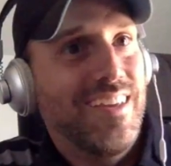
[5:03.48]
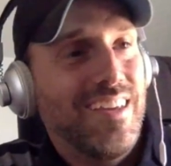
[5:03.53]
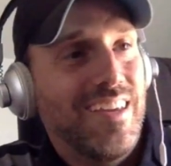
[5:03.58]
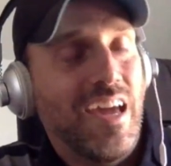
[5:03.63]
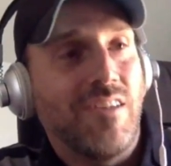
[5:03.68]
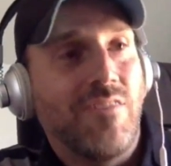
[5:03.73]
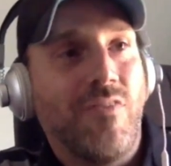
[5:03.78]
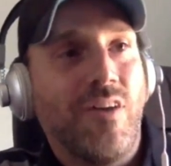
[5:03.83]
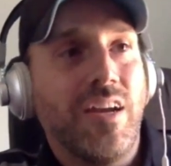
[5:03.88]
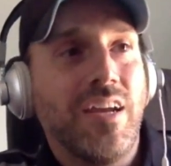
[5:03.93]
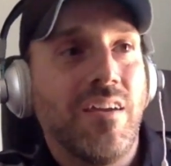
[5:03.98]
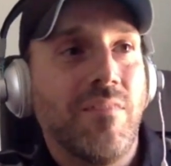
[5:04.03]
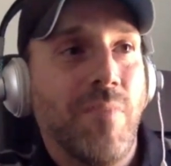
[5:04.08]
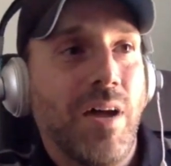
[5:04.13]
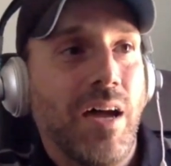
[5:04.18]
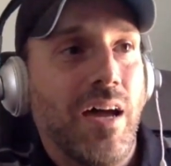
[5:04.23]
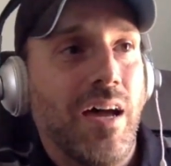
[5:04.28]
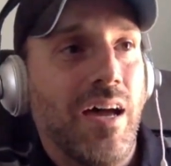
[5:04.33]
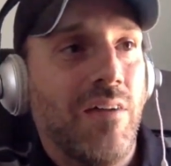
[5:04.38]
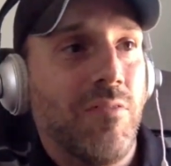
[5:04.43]
Yeah, it's
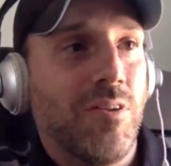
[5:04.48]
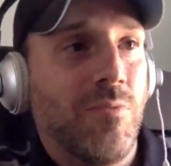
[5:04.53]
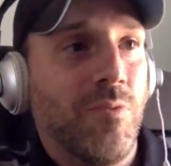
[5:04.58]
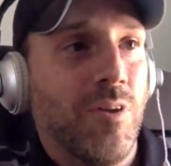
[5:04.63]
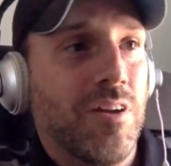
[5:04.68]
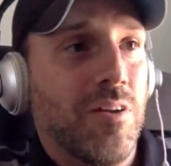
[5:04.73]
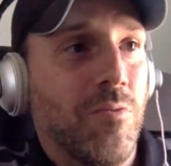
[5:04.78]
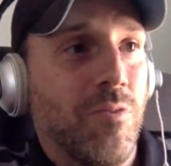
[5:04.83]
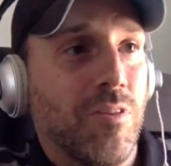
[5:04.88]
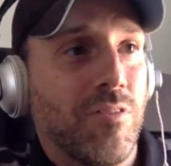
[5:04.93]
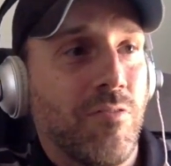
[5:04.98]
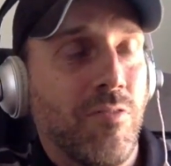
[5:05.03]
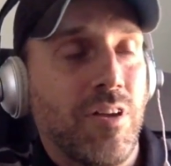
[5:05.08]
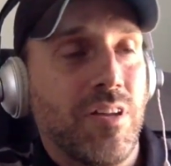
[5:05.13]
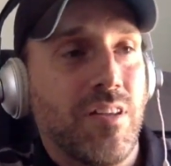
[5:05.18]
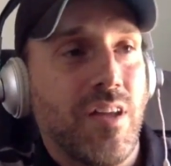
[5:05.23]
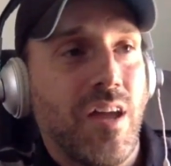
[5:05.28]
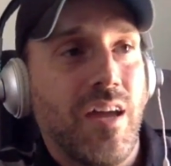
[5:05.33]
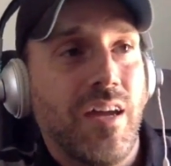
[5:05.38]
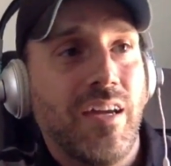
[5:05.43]
funny. Uh, I was working
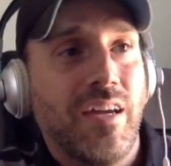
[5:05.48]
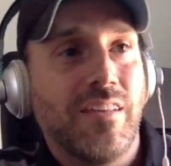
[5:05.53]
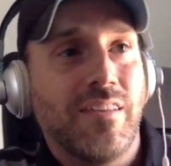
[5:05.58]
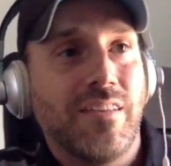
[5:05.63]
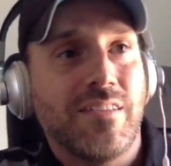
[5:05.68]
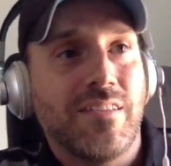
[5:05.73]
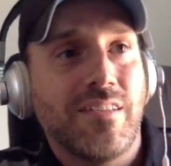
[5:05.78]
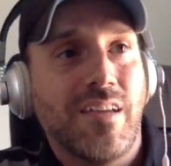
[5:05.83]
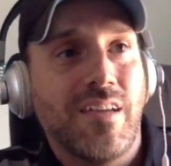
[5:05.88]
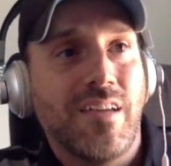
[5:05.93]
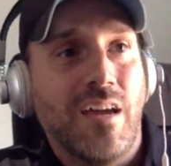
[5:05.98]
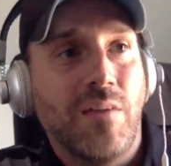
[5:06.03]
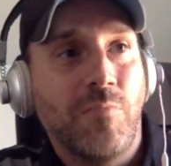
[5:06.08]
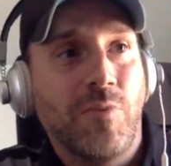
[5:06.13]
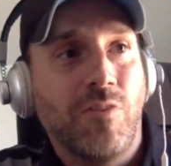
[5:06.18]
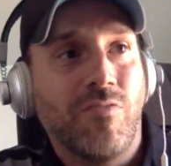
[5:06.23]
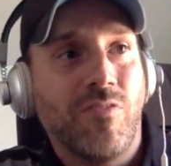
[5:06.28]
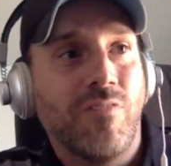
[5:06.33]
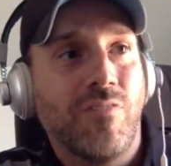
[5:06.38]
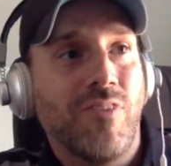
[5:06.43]
with Chris Ang at the time
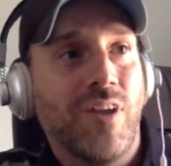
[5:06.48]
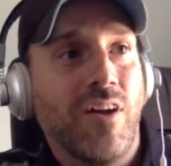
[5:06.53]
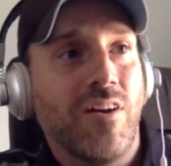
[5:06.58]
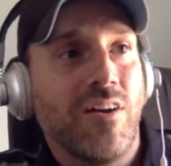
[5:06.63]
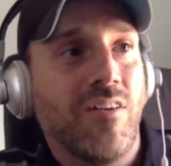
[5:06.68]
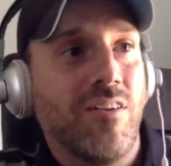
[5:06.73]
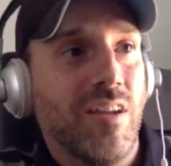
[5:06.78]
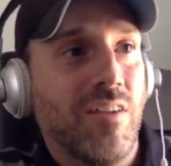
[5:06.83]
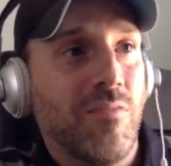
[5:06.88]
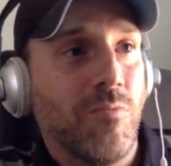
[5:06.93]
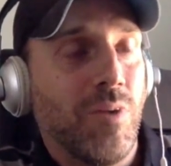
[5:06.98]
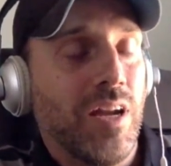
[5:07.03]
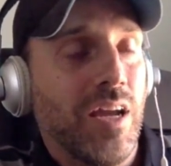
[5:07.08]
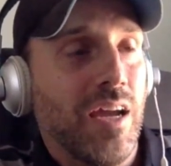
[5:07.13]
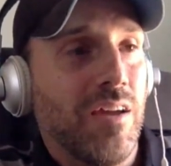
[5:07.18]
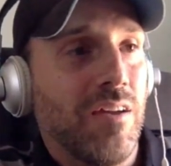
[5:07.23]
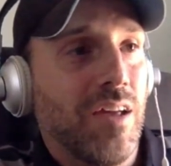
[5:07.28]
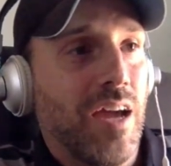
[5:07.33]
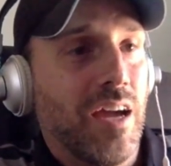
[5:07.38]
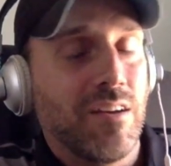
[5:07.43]
over at Veracode, and
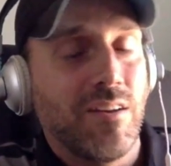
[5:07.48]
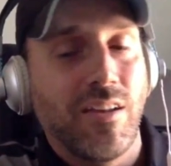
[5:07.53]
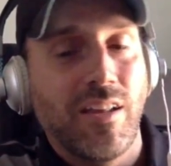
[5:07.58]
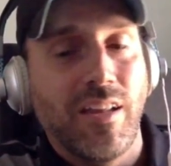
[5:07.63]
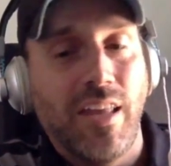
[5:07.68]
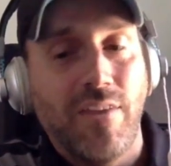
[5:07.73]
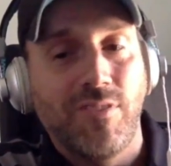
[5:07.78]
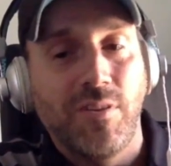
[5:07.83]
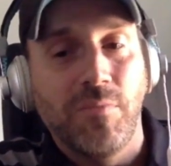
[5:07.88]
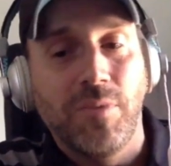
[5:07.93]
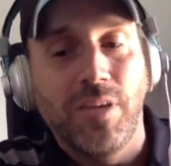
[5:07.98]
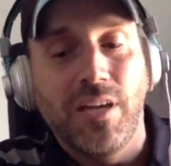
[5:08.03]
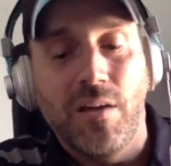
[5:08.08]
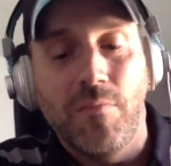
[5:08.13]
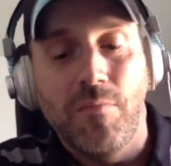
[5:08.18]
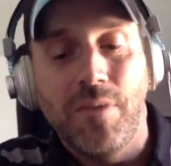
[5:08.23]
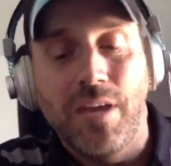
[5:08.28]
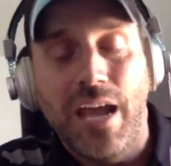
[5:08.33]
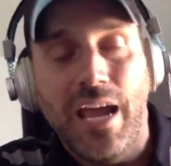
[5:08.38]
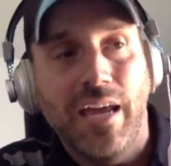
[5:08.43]
when I actually left to
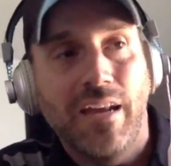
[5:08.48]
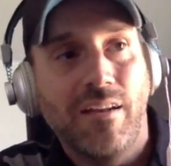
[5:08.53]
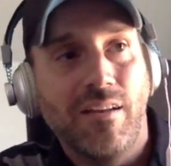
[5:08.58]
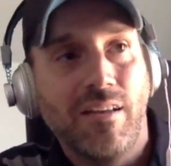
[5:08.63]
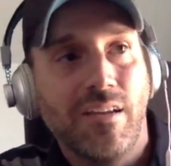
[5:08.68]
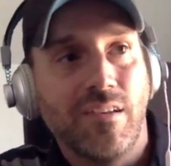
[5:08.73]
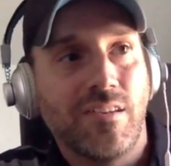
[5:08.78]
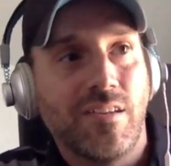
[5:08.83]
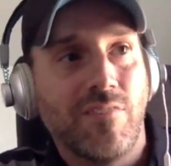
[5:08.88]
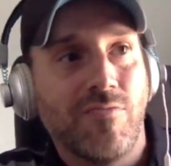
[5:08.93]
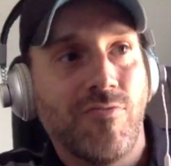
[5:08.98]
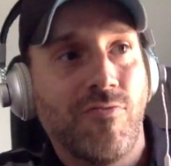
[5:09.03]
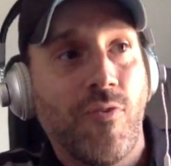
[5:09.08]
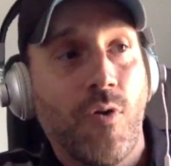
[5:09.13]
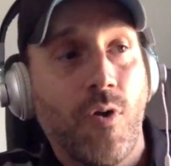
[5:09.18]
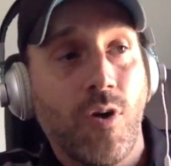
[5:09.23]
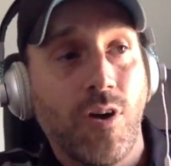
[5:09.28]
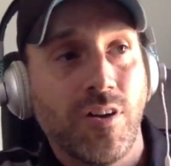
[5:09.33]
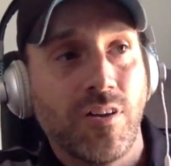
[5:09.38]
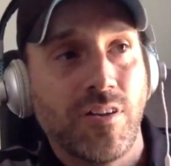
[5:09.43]
become an analyst at
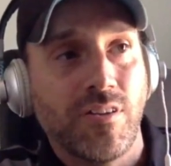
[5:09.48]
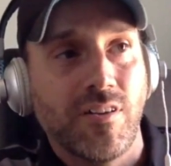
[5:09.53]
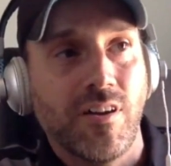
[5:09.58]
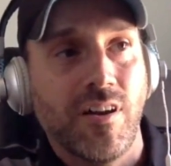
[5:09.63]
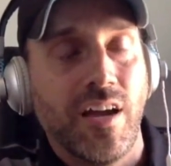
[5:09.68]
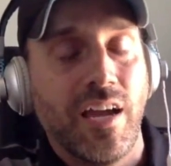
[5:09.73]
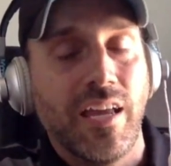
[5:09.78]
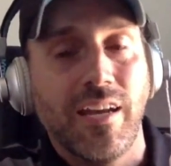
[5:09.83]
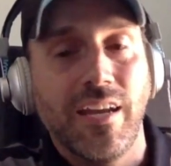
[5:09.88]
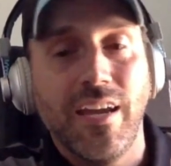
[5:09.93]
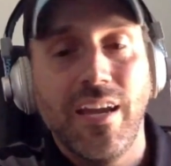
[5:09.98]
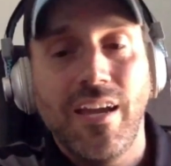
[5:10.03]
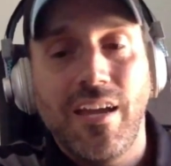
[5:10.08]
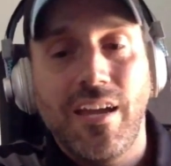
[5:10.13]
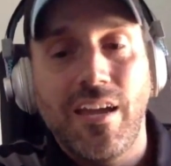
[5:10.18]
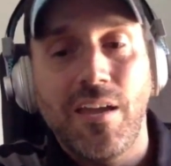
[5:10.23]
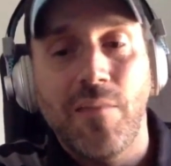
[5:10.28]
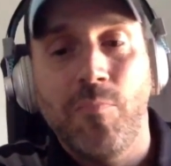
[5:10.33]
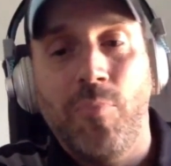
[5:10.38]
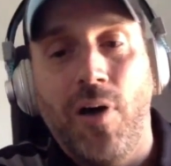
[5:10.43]
Forrester, and
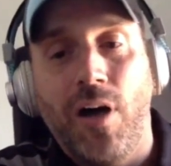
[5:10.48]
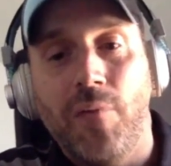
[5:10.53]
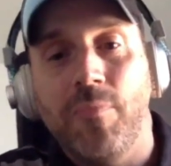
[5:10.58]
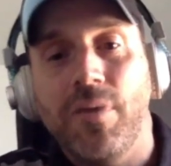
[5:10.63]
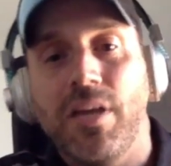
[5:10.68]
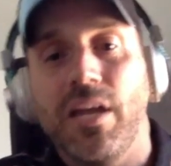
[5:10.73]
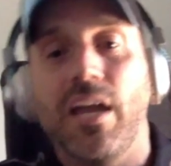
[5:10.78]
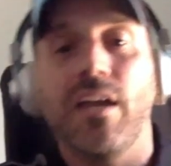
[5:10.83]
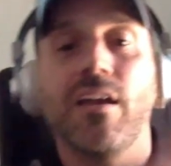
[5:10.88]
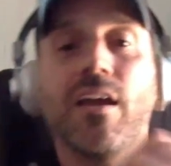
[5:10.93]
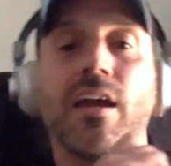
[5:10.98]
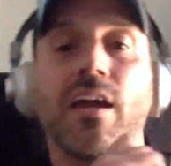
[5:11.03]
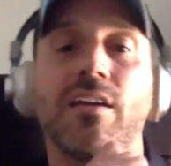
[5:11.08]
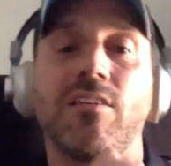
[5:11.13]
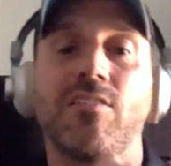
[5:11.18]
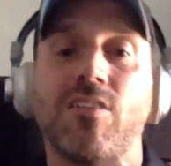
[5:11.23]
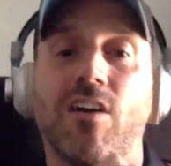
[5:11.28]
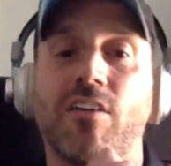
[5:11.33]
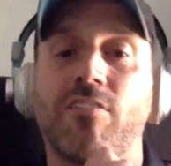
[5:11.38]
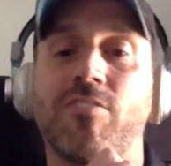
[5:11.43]
he bought me a,
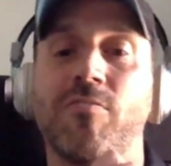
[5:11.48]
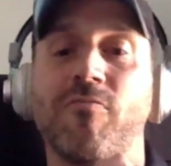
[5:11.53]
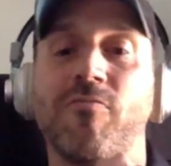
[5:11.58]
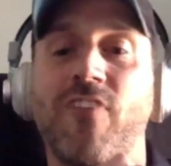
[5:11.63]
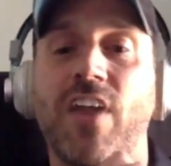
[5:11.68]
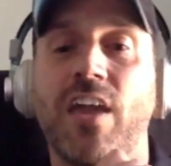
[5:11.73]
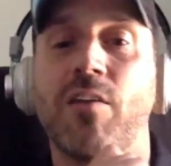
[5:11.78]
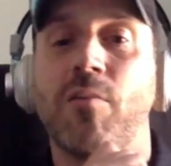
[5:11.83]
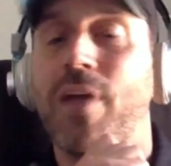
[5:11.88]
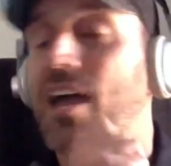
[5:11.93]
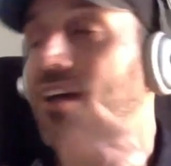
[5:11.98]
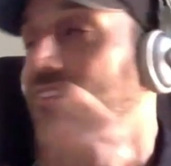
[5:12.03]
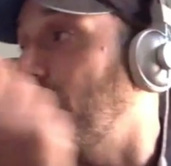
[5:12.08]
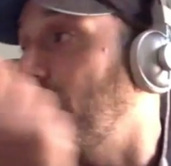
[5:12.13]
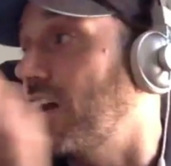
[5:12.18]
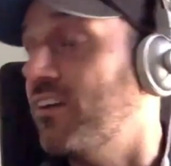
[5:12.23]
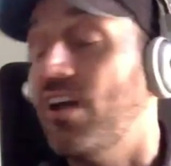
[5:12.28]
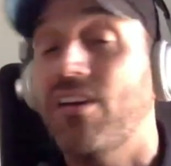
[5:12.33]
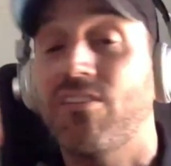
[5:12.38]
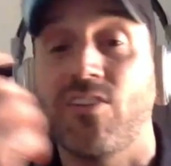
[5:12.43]
a Darth Vader
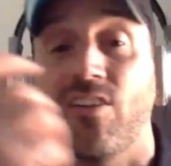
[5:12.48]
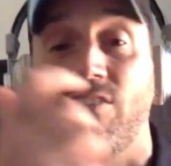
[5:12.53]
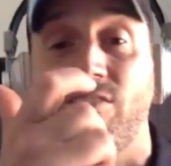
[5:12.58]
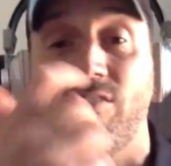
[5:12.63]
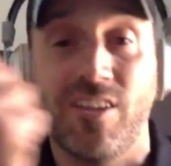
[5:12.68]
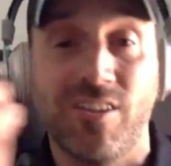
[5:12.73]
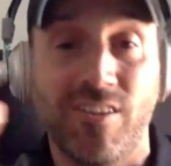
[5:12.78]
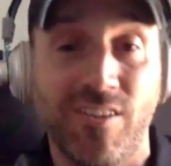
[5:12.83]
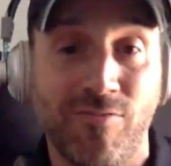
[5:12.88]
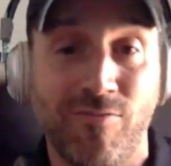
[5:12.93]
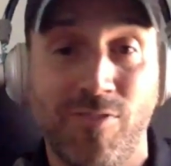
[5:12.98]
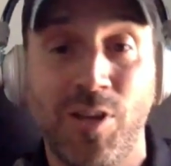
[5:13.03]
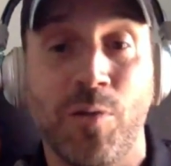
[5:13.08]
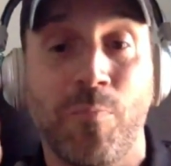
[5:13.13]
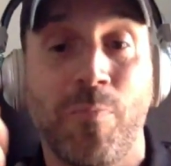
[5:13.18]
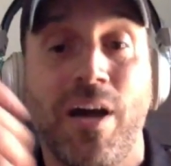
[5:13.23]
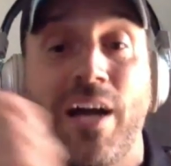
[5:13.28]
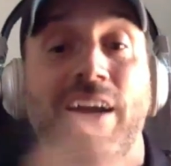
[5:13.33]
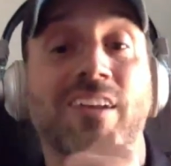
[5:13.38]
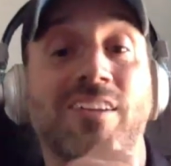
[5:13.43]
mask. I actually, this is a
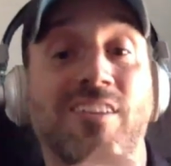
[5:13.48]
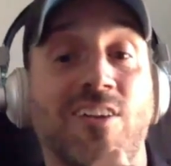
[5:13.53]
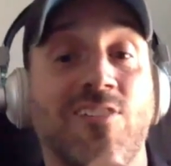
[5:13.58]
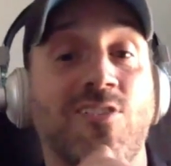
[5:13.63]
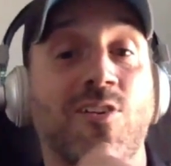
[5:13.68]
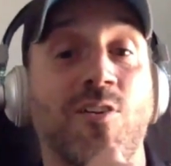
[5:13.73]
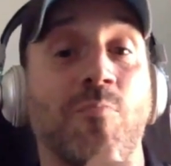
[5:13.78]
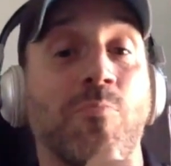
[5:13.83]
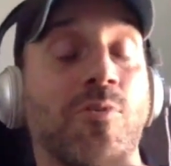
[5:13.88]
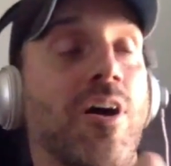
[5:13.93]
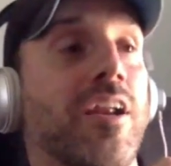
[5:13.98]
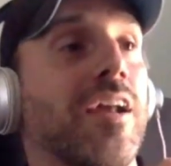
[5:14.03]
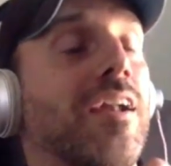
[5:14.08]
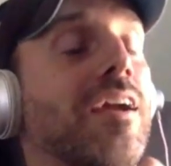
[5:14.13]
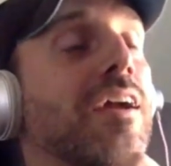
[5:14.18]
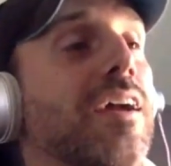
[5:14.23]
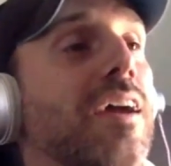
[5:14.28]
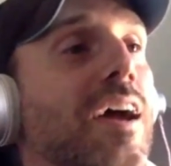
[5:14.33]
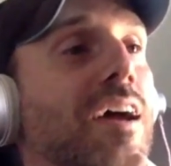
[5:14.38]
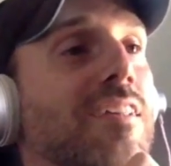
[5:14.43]
video podcast. I should have brought
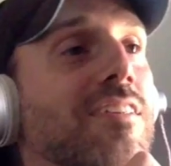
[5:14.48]
it.